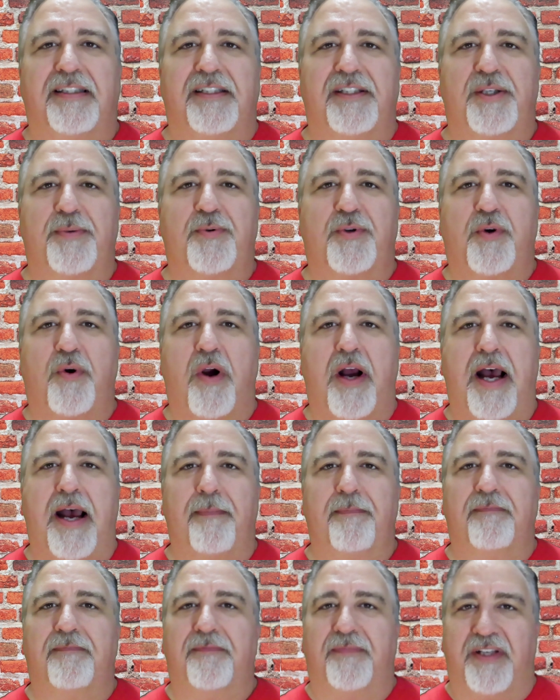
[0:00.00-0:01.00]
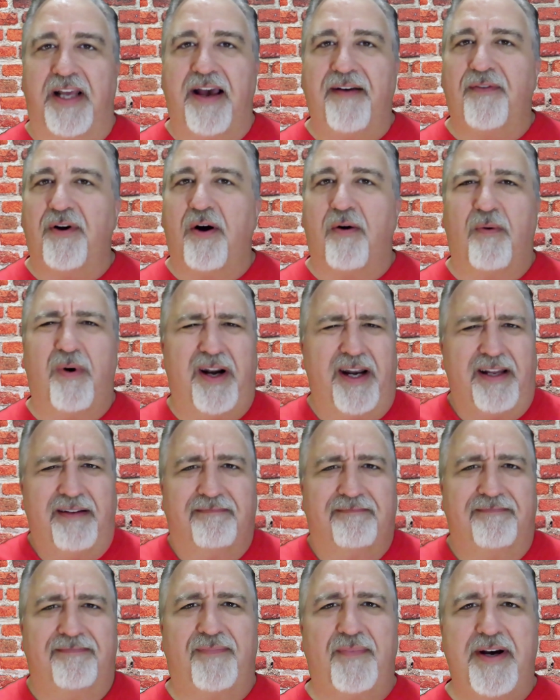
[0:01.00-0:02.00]
subscribe. If you haven't already,
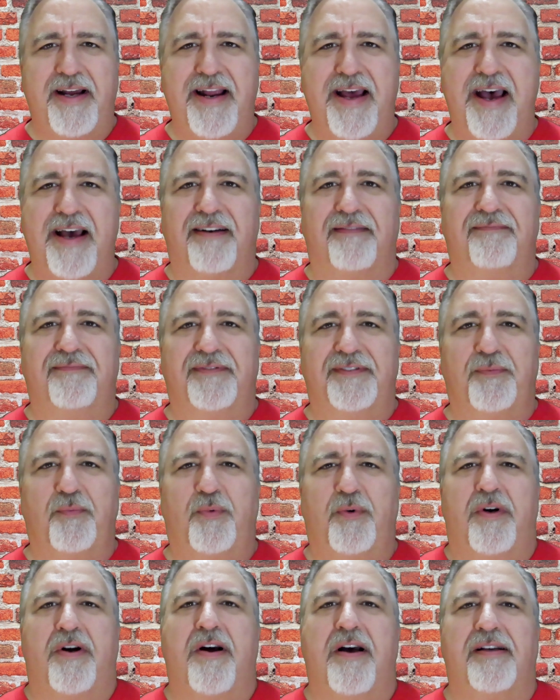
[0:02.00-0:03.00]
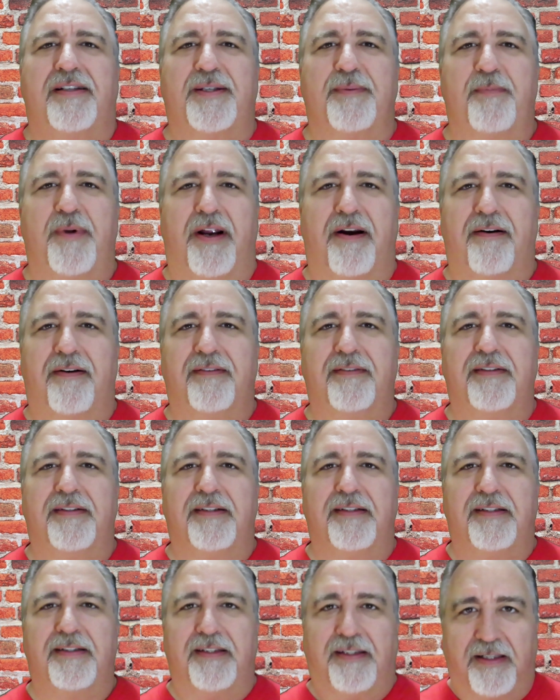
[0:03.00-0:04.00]
why not? We're awesome here.
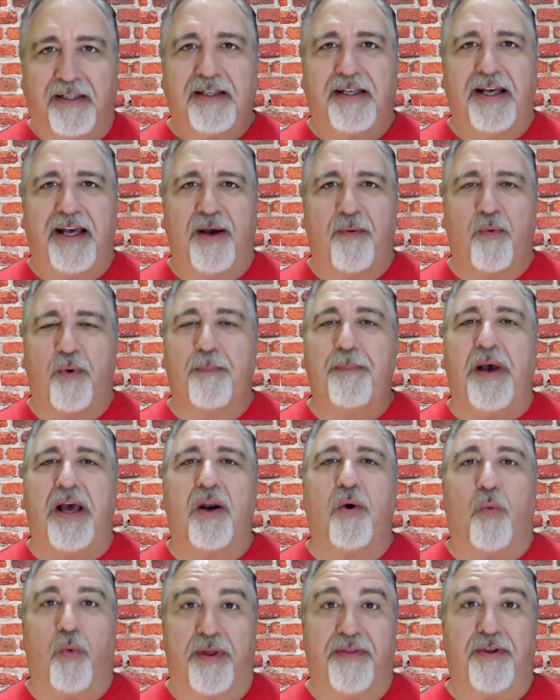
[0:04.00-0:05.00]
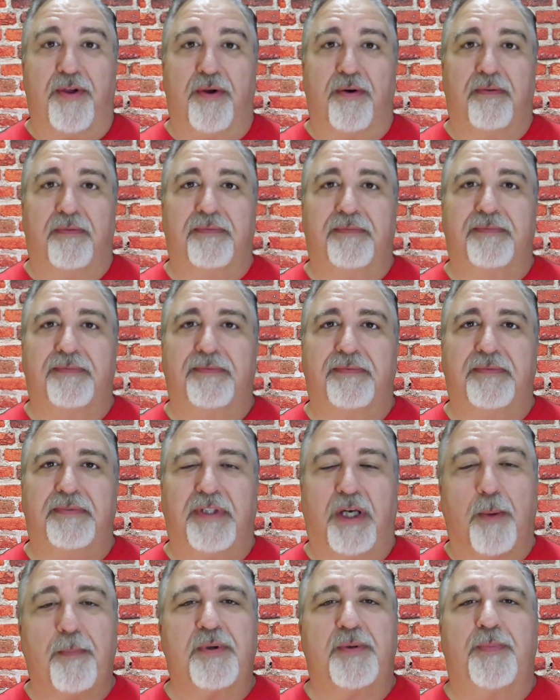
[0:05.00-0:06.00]
And we're better with you.
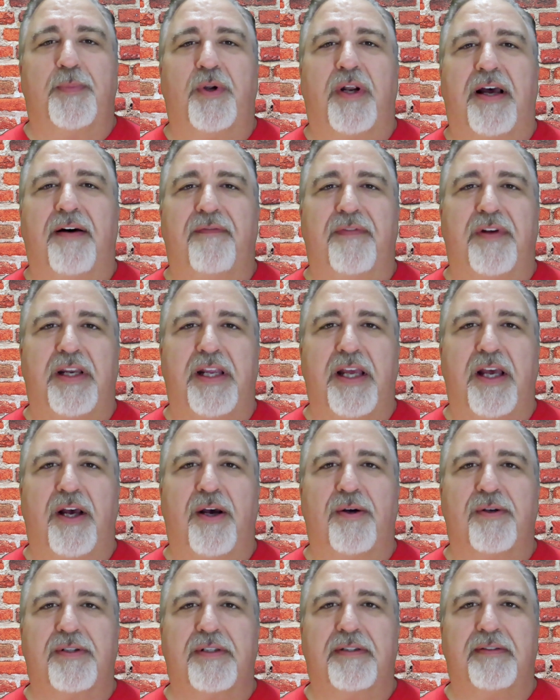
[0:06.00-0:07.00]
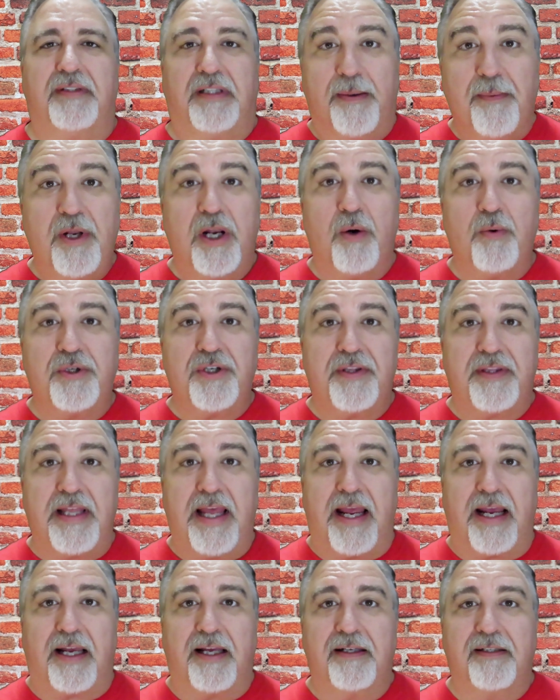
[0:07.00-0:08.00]
Help us put out videos. Let me know what you
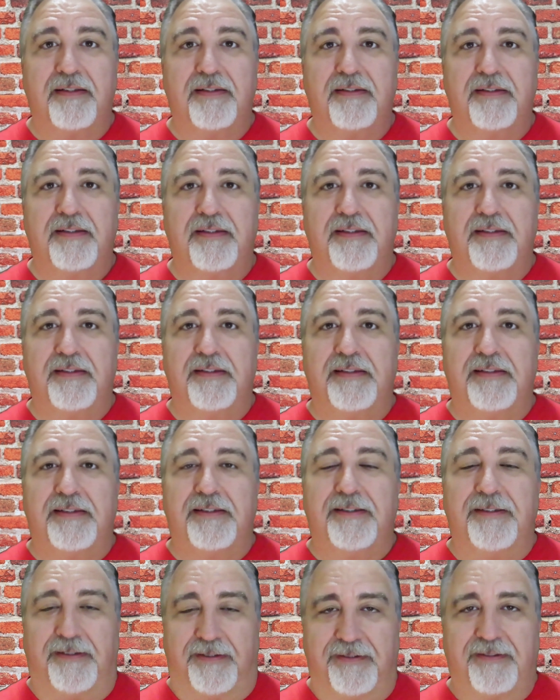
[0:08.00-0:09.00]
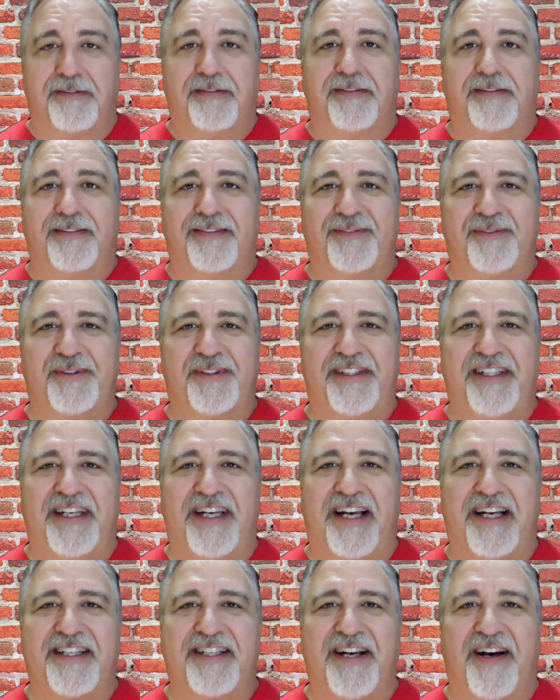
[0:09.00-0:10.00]
think. We'll see you
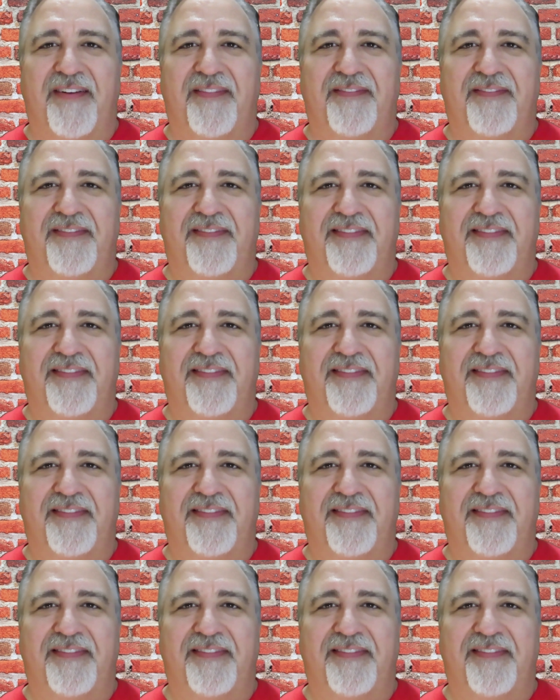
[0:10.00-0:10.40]
next time.